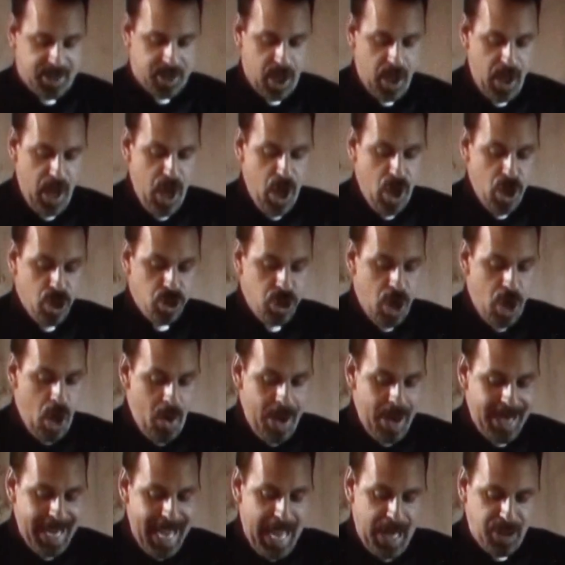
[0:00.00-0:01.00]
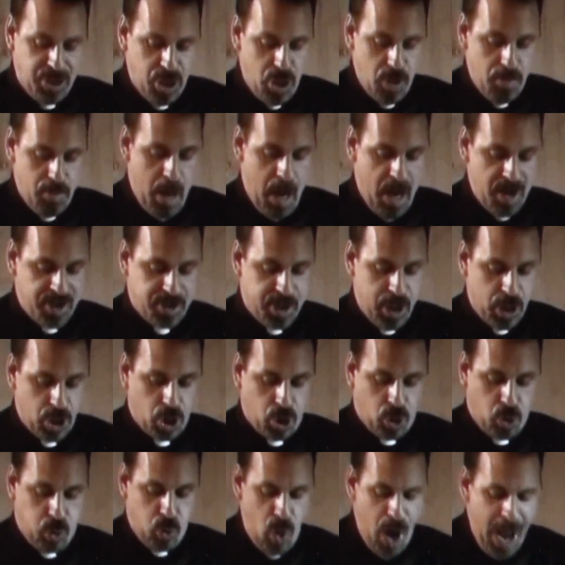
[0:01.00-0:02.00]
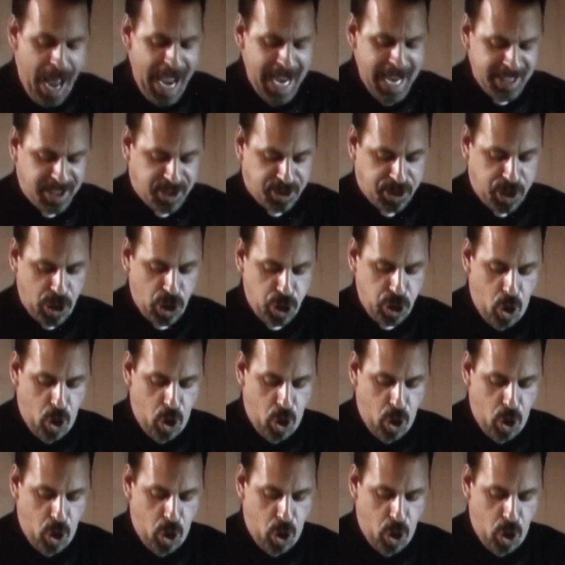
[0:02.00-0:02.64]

abridged, large print Bible